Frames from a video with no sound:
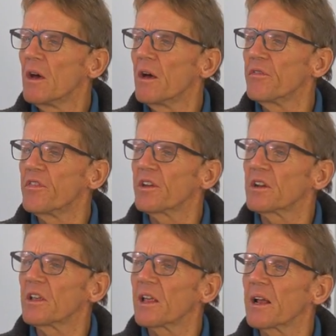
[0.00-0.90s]
and think
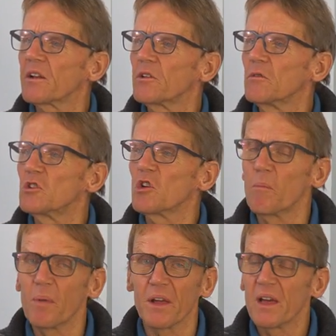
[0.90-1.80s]
that that'll do the
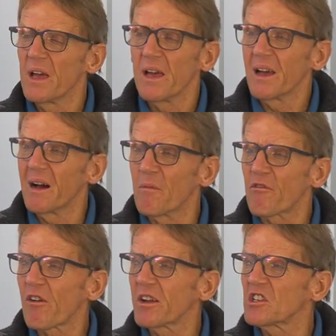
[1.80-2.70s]
job. But I'm
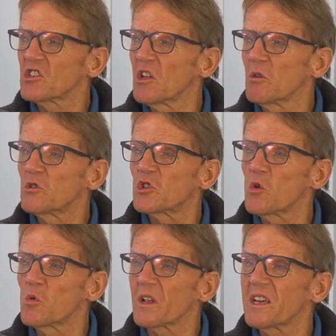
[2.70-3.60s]
afraid there's no
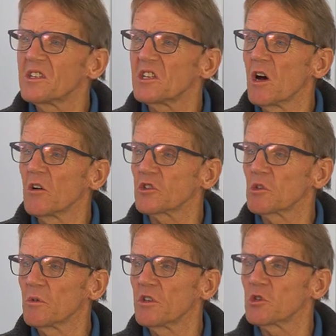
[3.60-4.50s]
short, easy answer
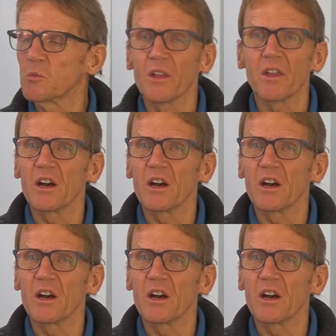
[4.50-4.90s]
with this one.